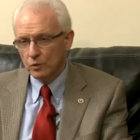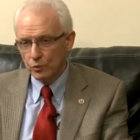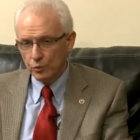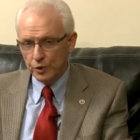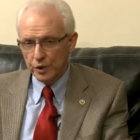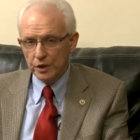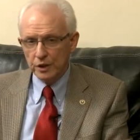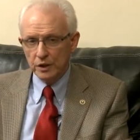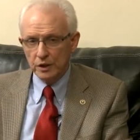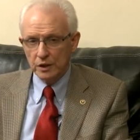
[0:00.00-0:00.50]

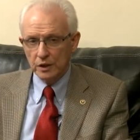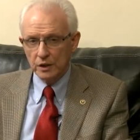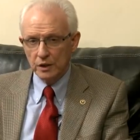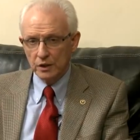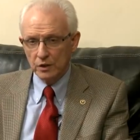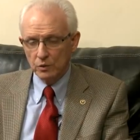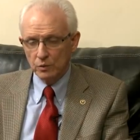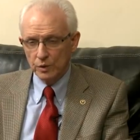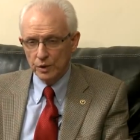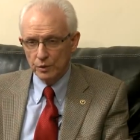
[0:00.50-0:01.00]
we,
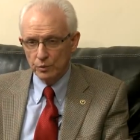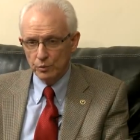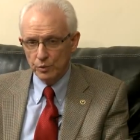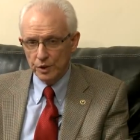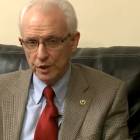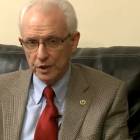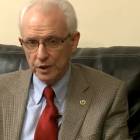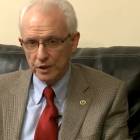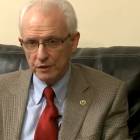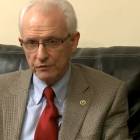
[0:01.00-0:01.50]
uh, when
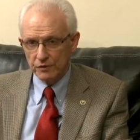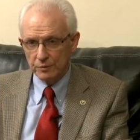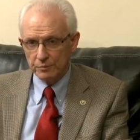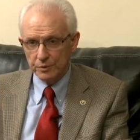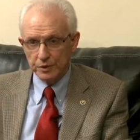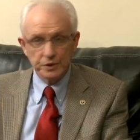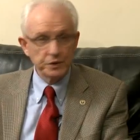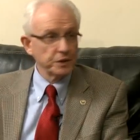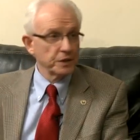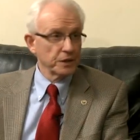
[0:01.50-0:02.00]
we have the
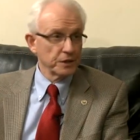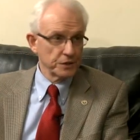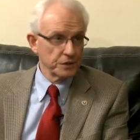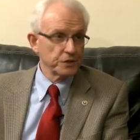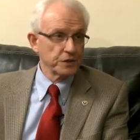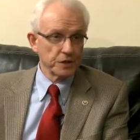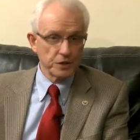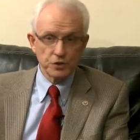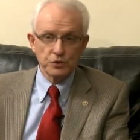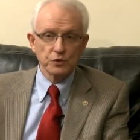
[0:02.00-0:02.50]
political
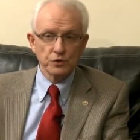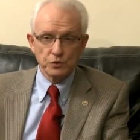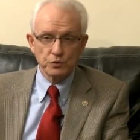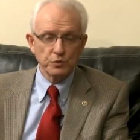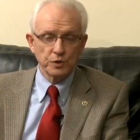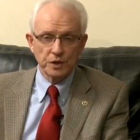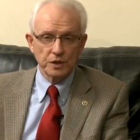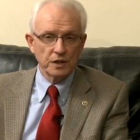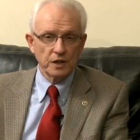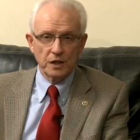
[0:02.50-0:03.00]
discussions,
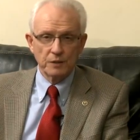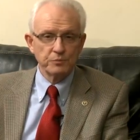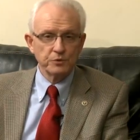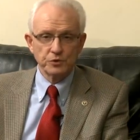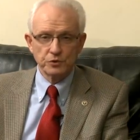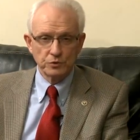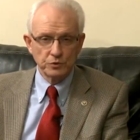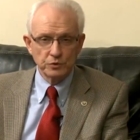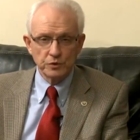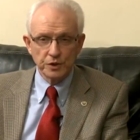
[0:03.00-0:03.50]
we are
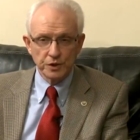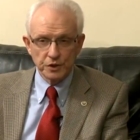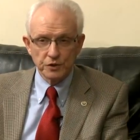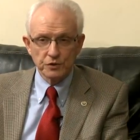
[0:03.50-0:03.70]
absolutely